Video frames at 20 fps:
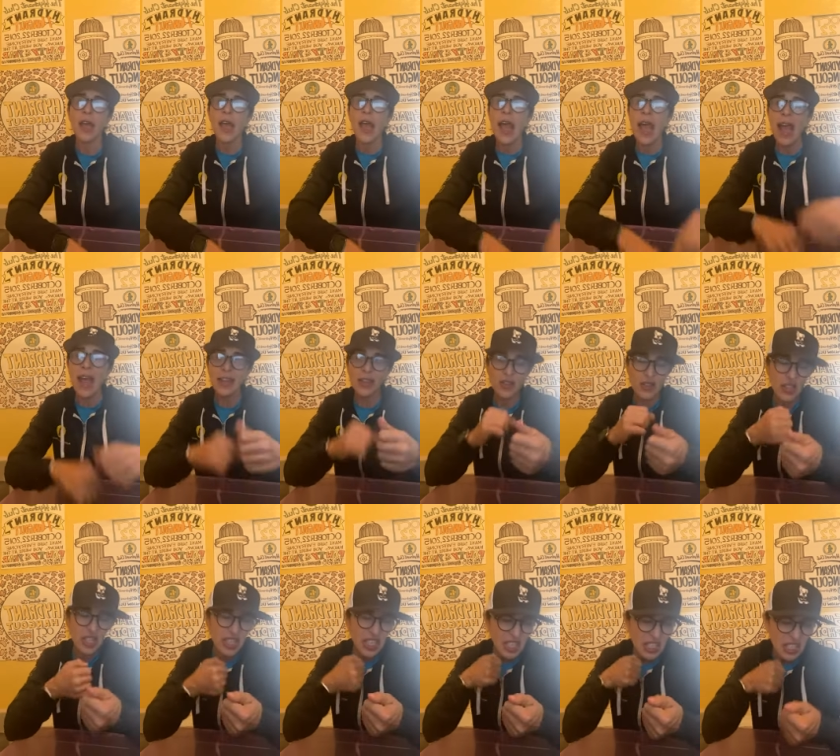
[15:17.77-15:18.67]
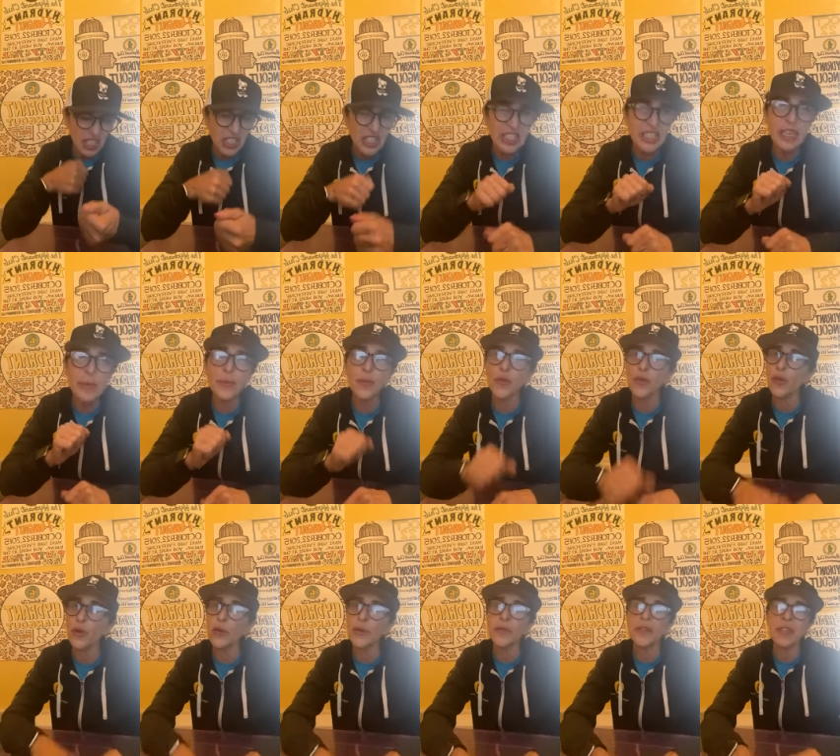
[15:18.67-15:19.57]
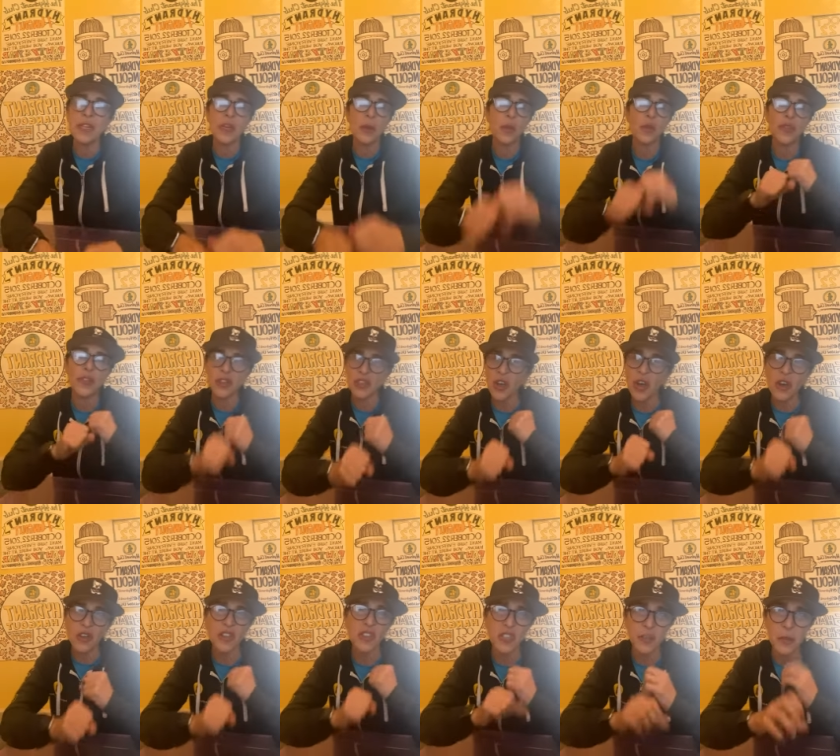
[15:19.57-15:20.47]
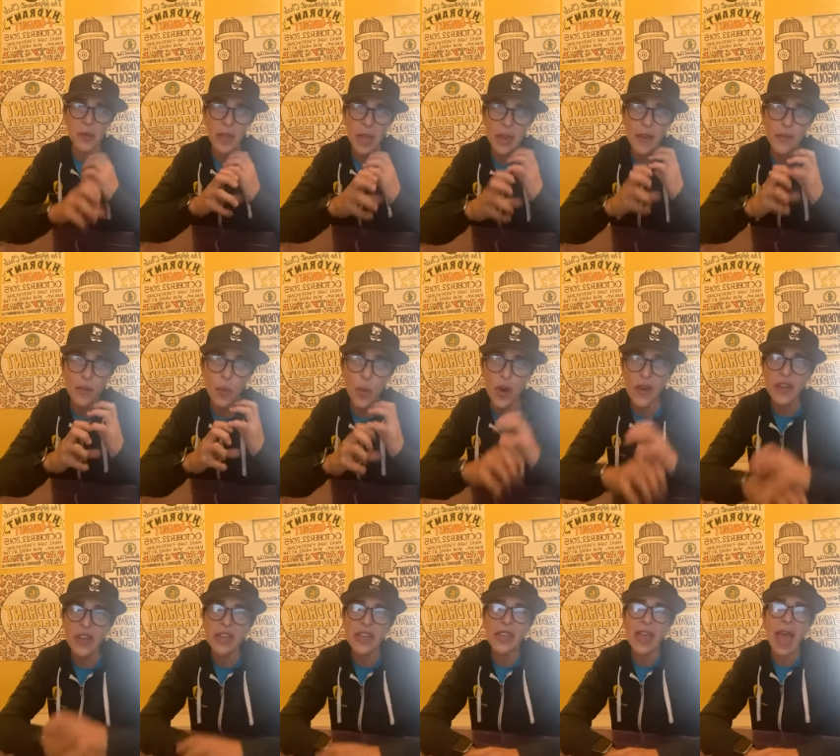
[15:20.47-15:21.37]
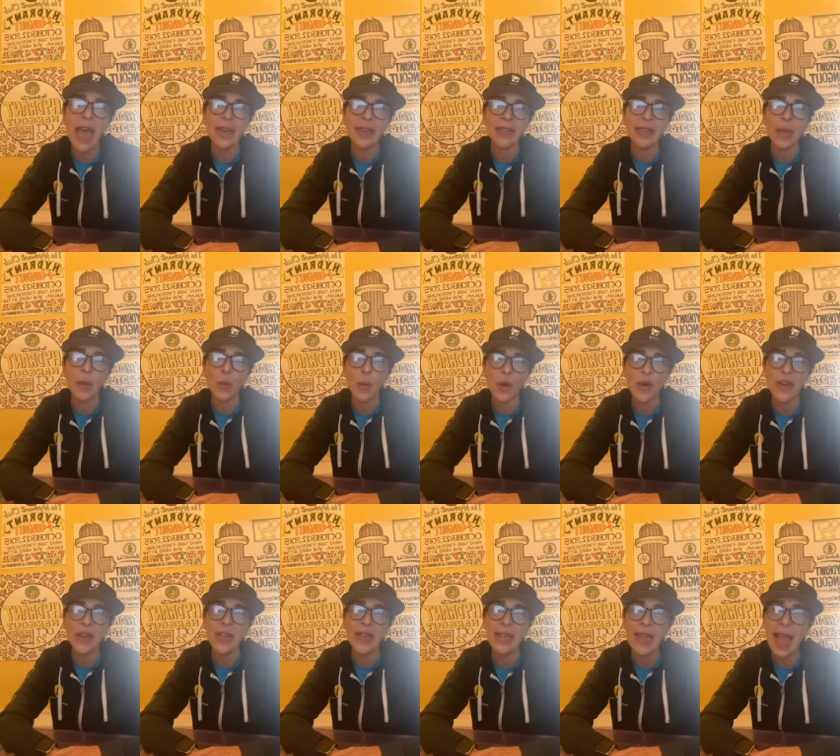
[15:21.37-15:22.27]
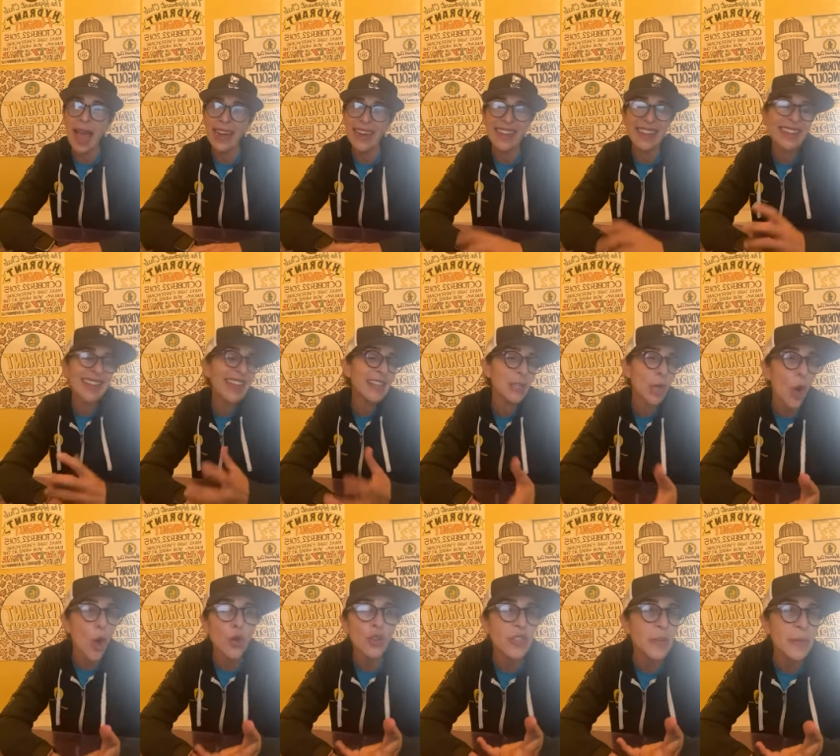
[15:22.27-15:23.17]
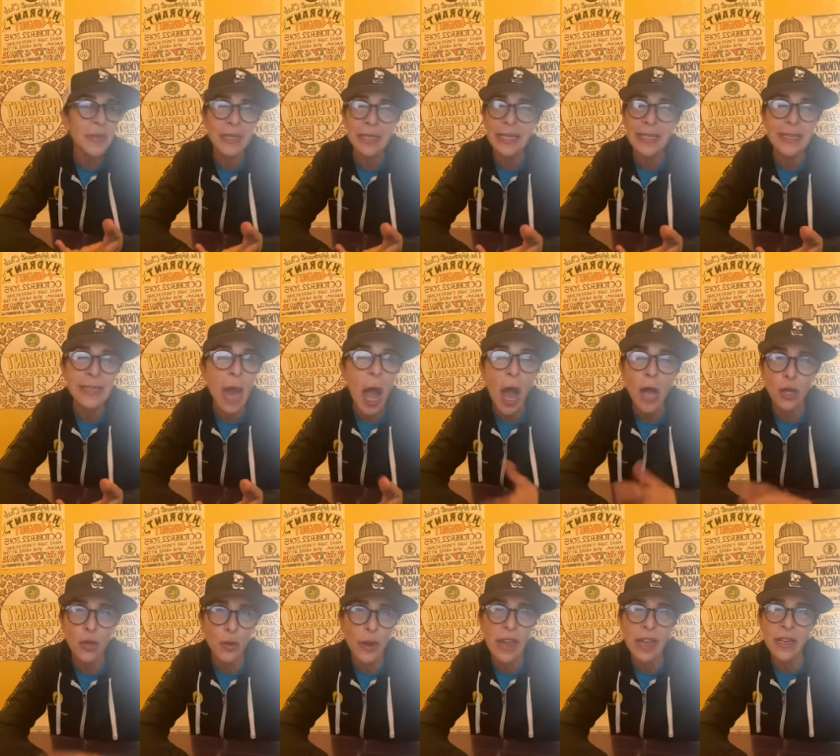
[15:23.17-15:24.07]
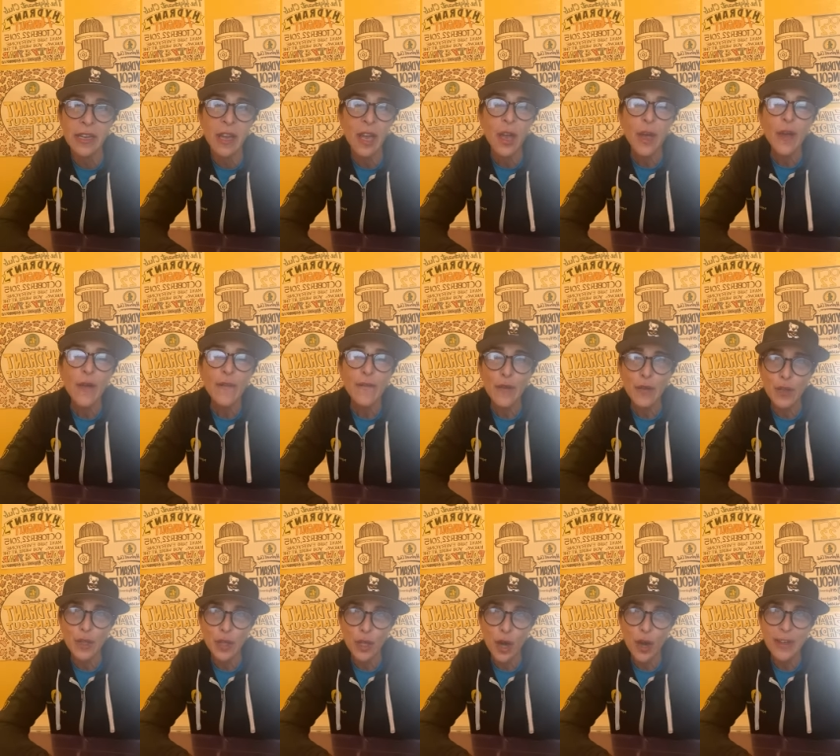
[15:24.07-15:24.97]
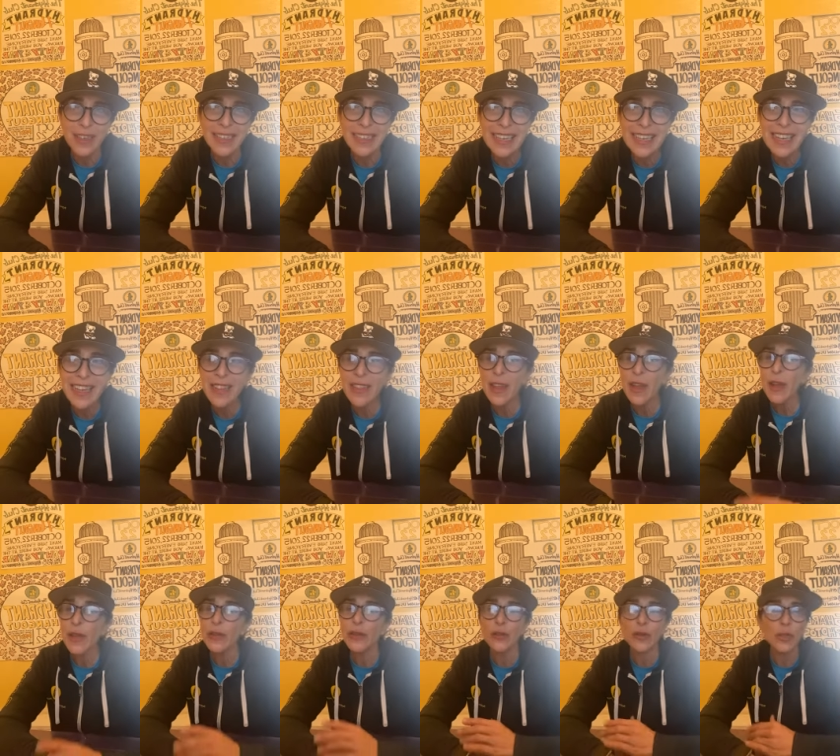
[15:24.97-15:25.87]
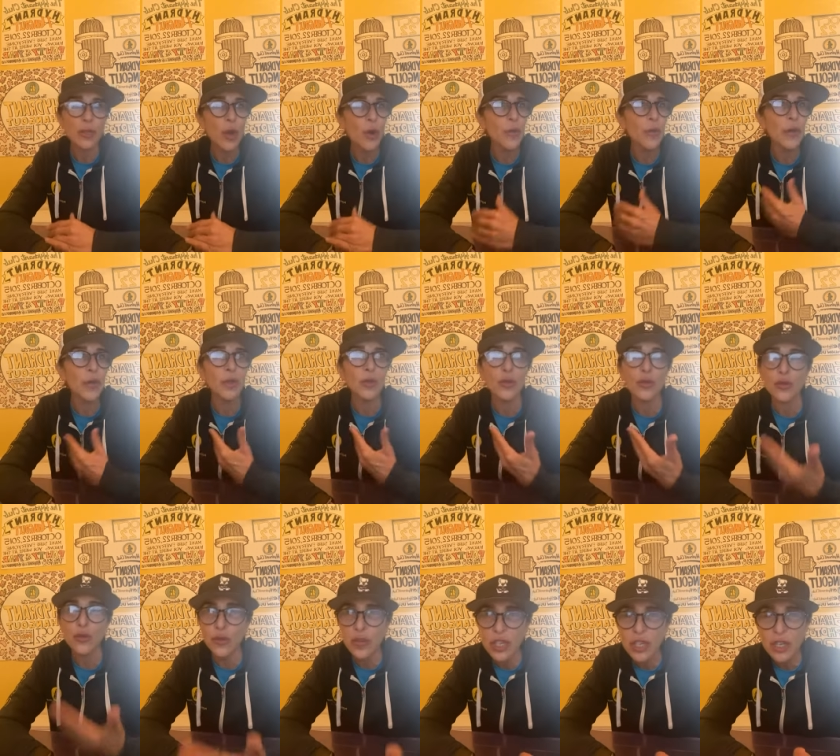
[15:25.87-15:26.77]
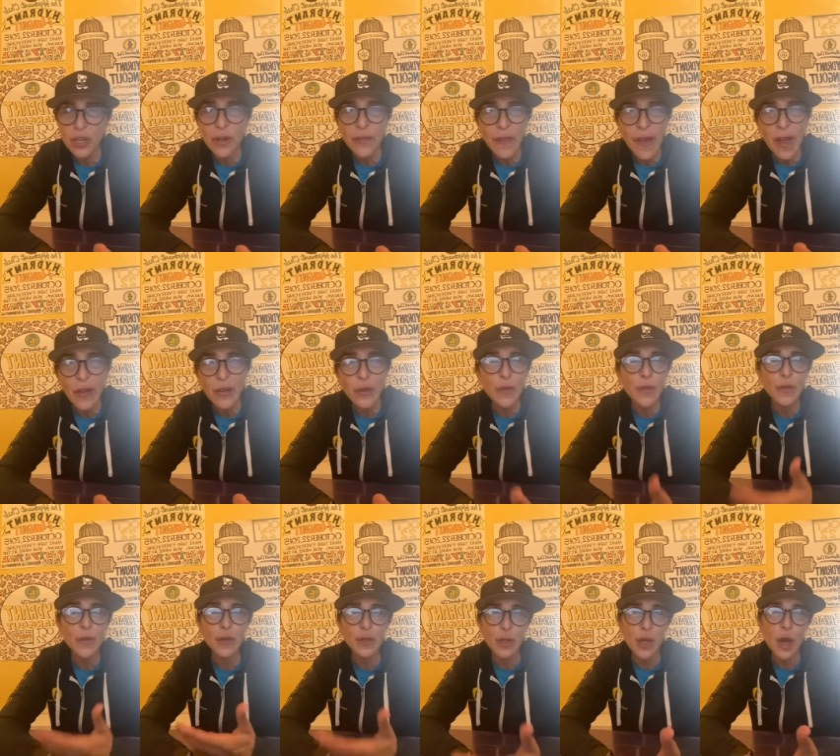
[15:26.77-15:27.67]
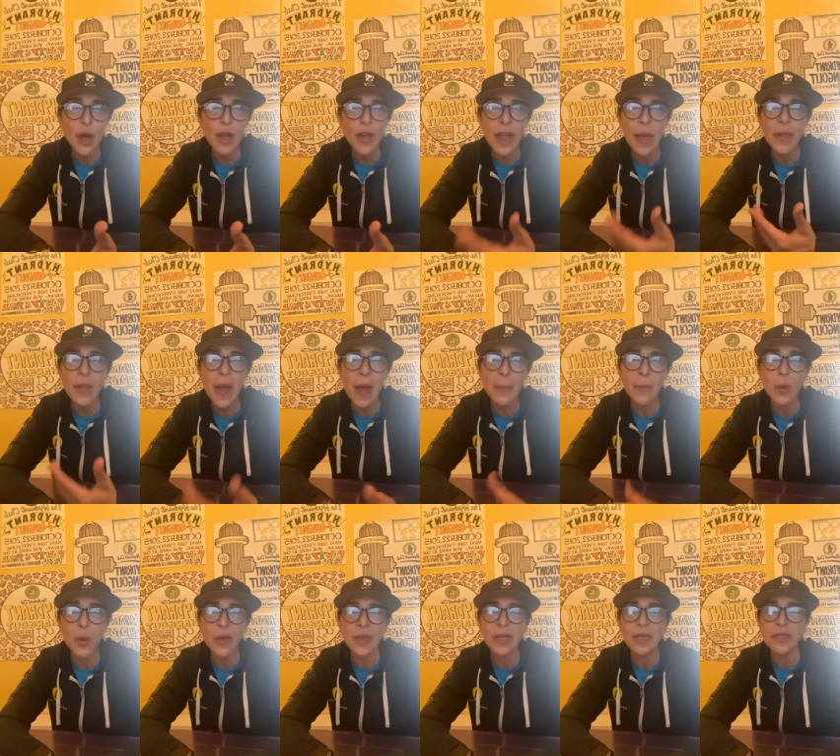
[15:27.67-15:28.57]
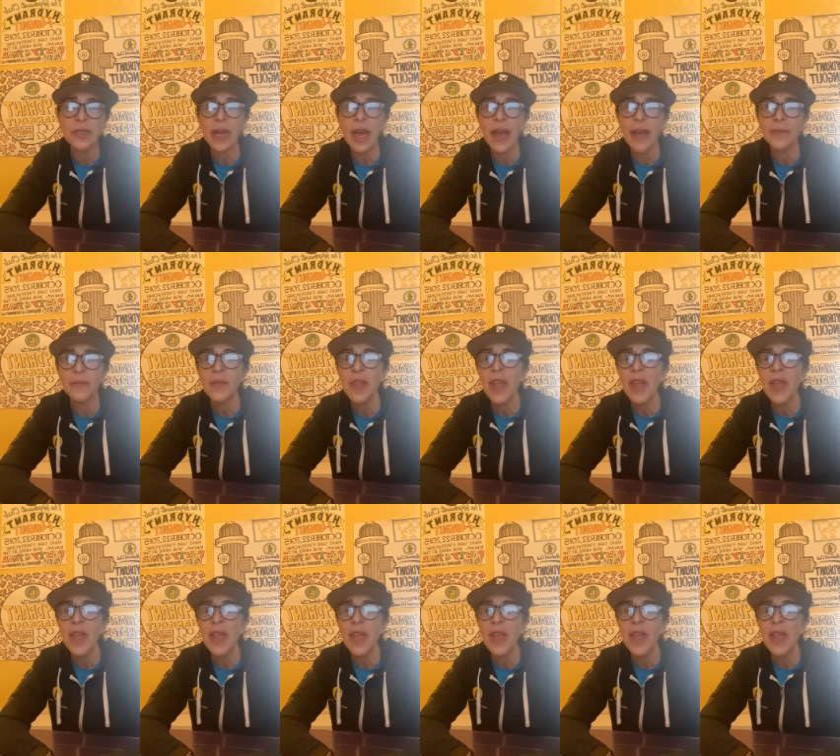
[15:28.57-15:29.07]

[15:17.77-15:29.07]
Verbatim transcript: And you see these just deep grooves in it where the dog's just been kind of worrying at it and worrying at it. That's ultimately not great for the dog's teeth. There's no real nutritional value for the dog at that point in time.